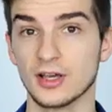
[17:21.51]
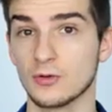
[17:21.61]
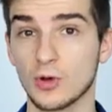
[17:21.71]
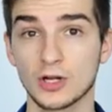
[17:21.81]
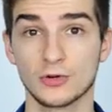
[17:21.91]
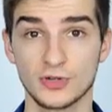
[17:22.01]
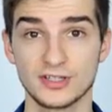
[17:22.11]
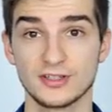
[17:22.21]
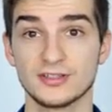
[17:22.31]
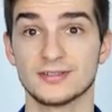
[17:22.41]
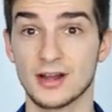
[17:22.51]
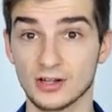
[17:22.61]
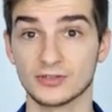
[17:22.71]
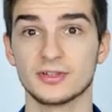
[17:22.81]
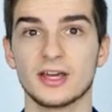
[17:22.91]
and what are the reasons
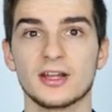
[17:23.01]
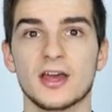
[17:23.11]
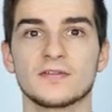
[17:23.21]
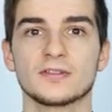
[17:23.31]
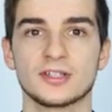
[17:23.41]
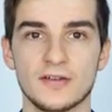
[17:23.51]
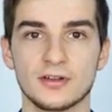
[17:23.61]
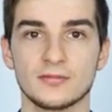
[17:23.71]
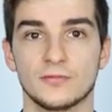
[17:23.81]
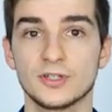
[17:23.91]
not to get the iPhone 7?